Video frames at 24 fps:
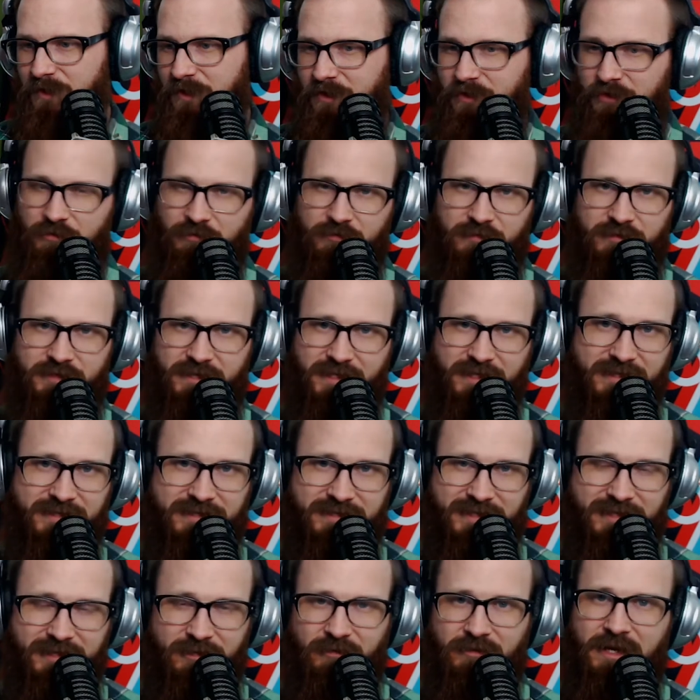You're dead
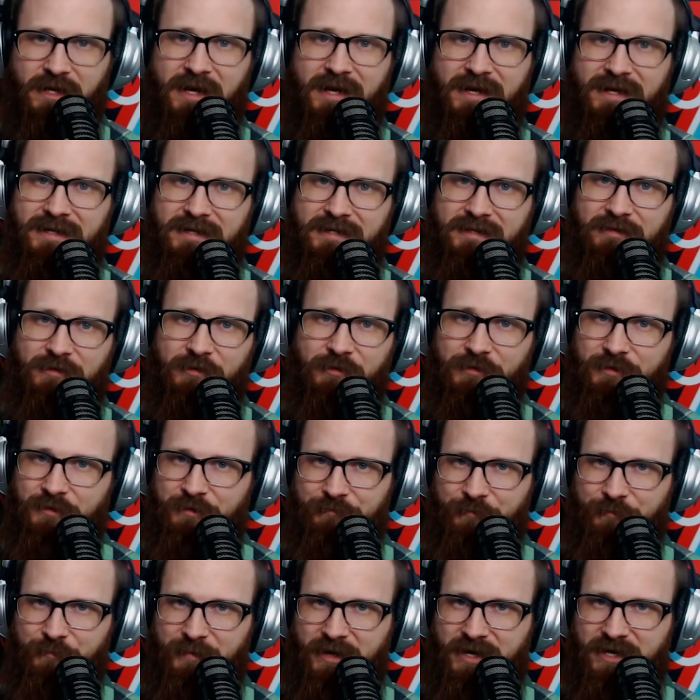set on hiding all the
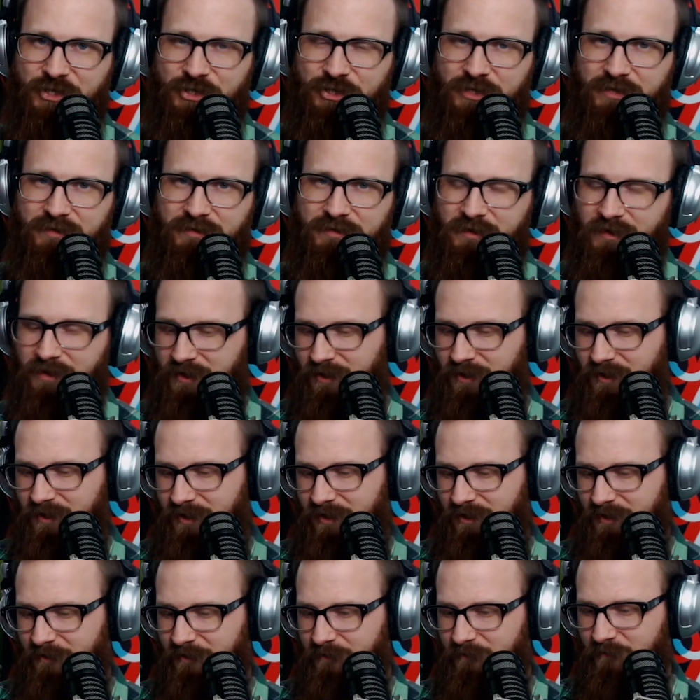information.
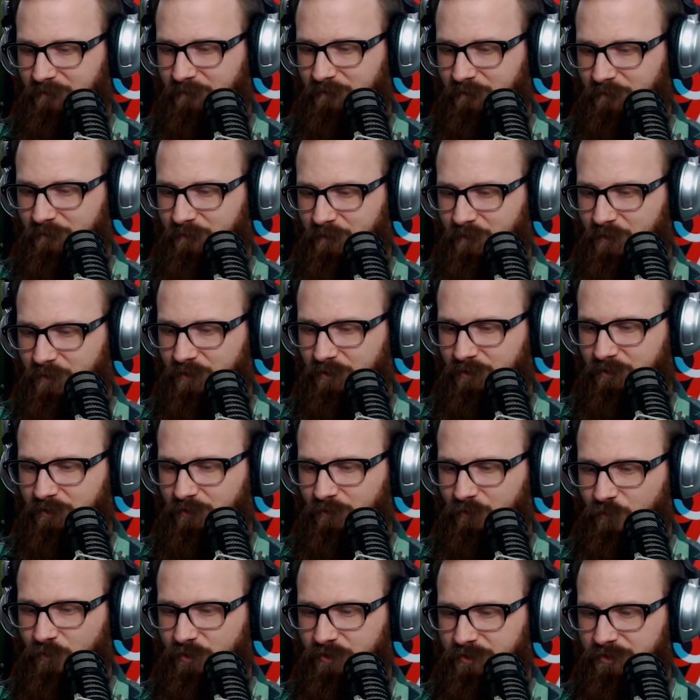
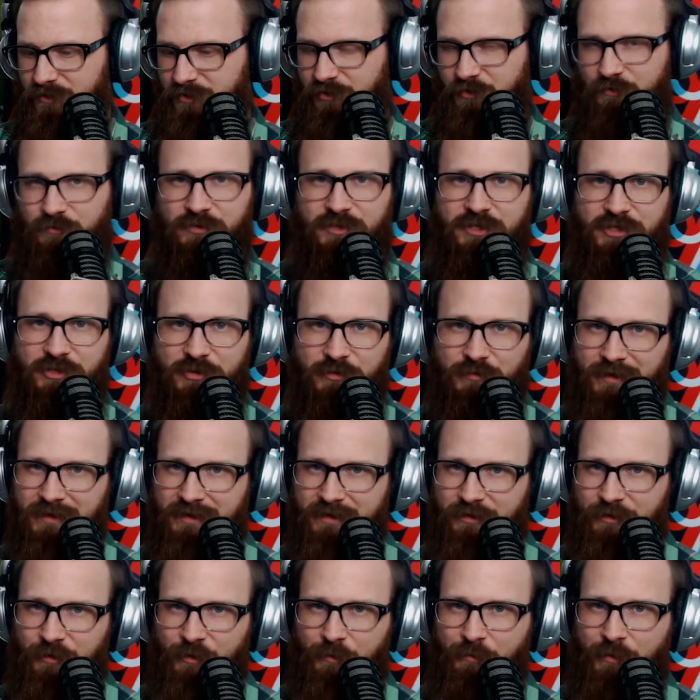You're willing to
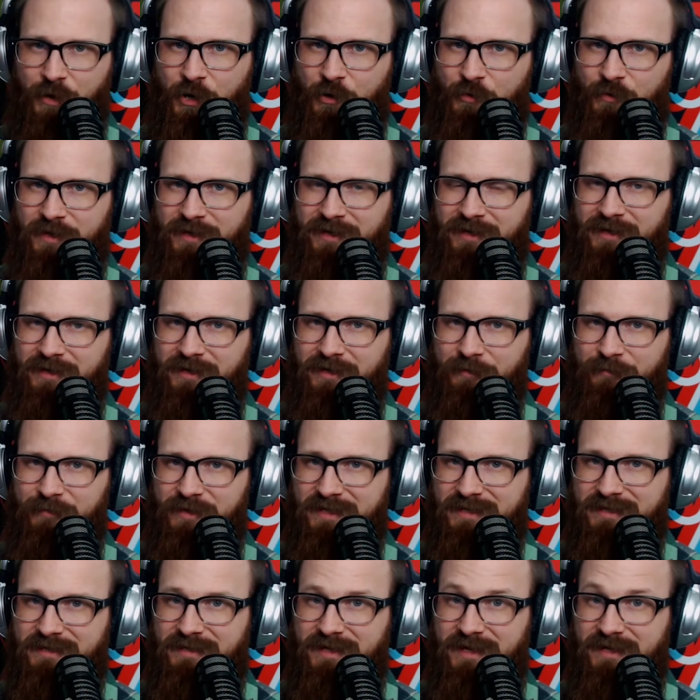discredit your opponent in any
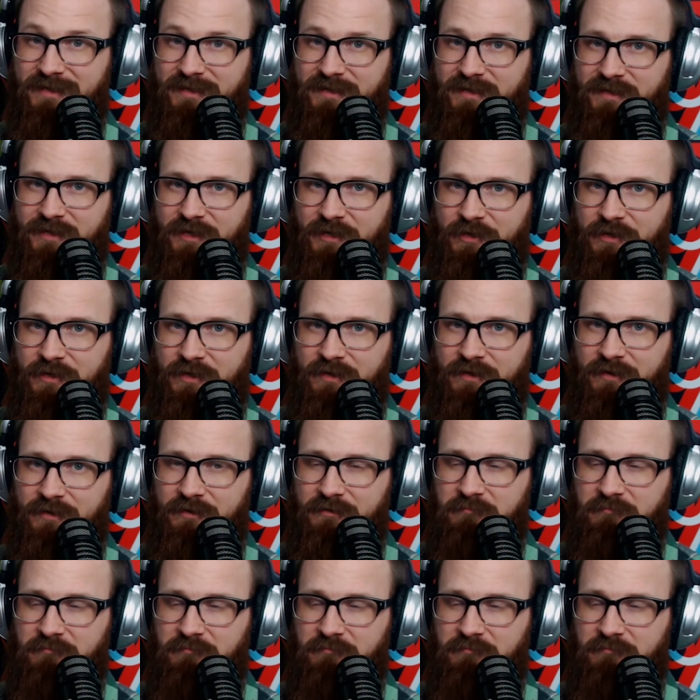means necessary.